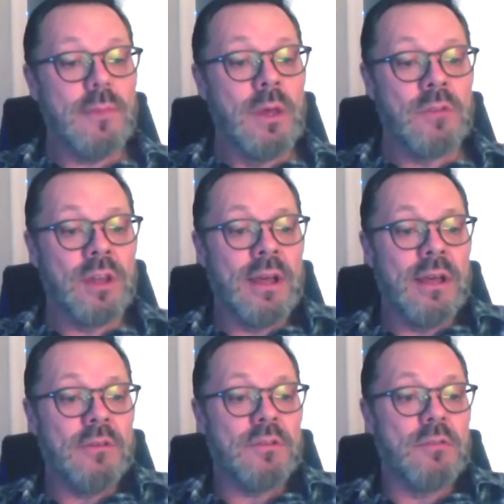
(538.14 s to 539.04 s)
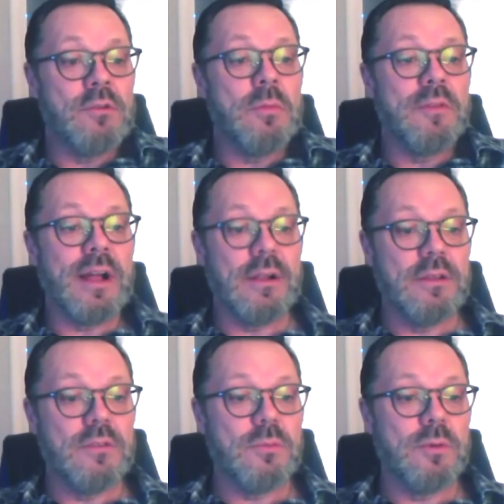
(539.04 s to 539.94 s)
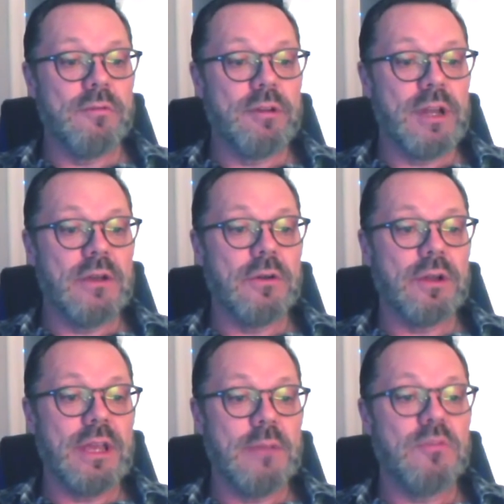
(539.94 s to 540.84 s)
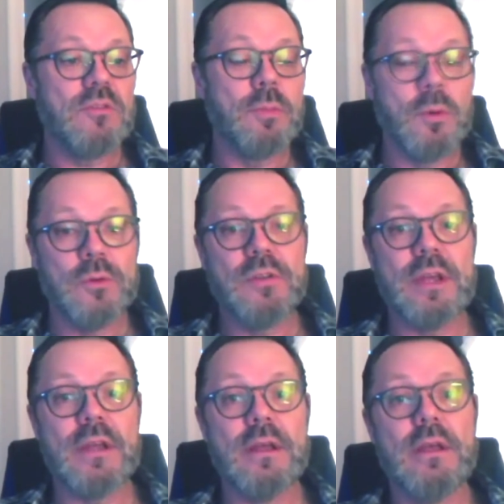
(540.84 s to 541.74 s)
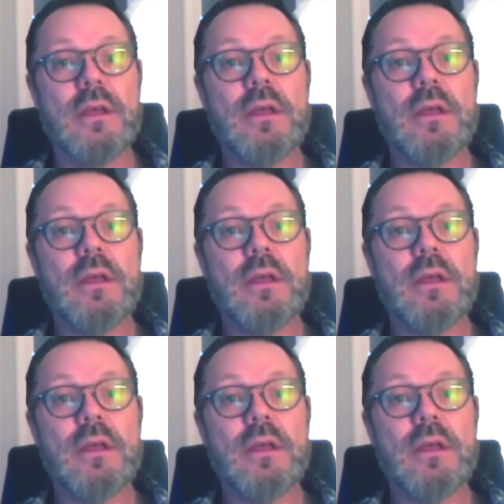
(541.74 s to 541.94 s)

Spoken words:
as a group of elders, we've really got to keep supporting